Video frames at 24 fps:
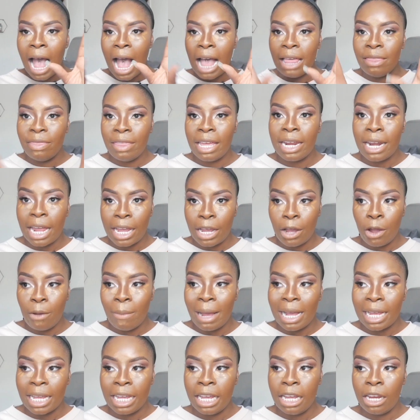and then I go
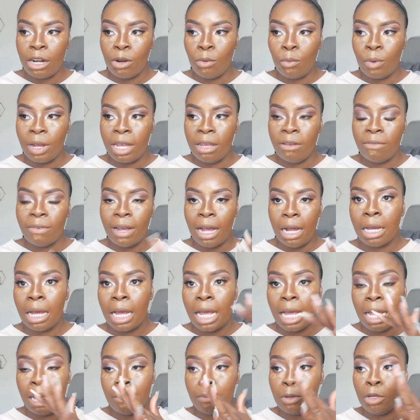back in with a